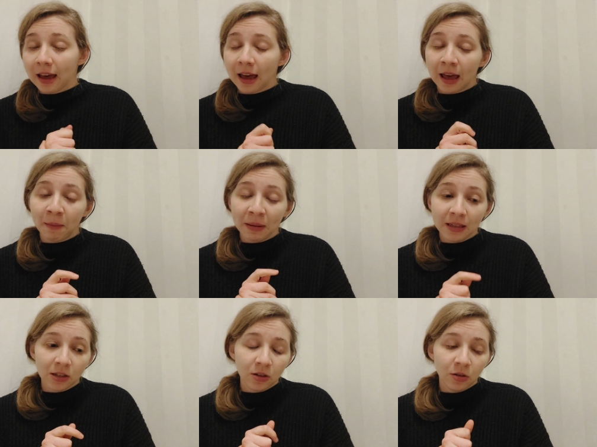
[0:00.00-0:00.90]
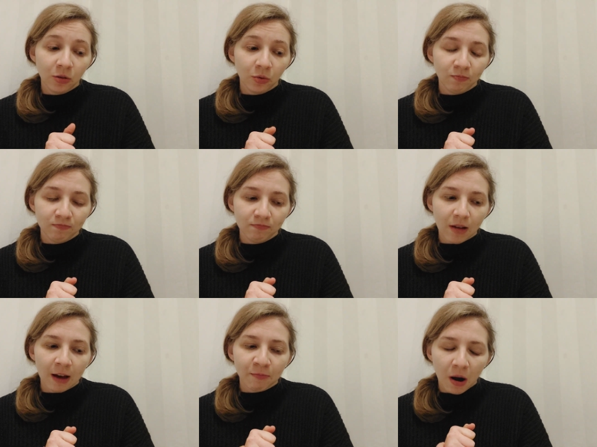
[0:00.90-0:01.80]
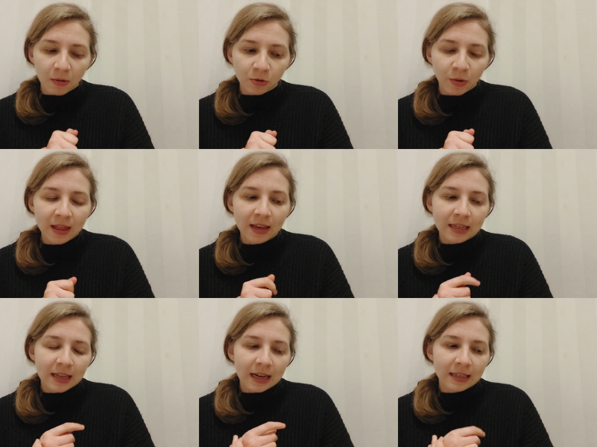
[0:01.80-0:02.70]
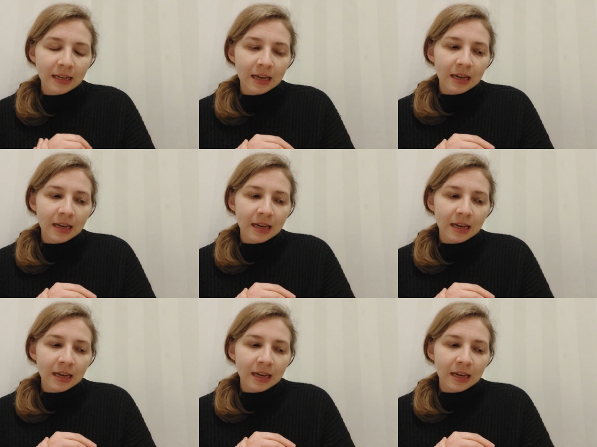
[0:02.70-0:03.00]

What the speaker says: happens to have problems with, is that